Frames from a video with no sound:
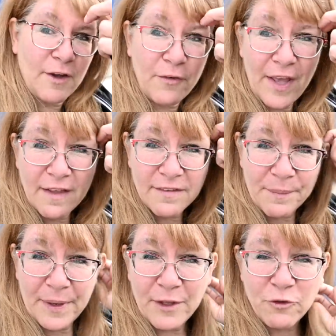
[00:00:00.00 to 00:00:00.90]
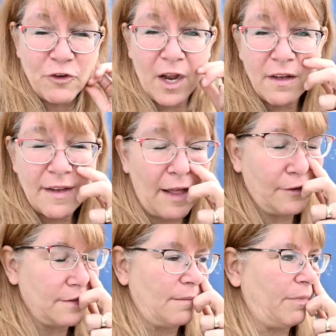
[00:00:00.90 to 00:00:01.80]
Sylvie has somebody who's trying to tell
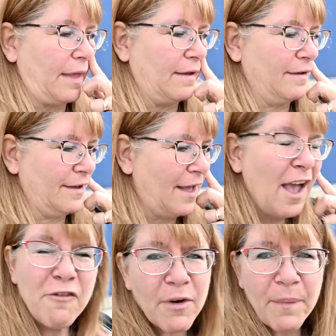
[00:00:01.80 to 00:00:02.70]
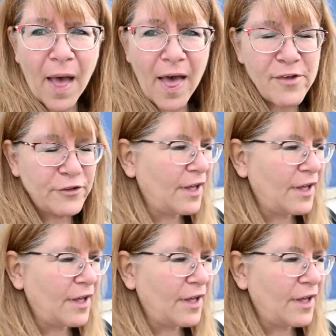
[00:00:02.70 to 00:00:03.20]
her something from the other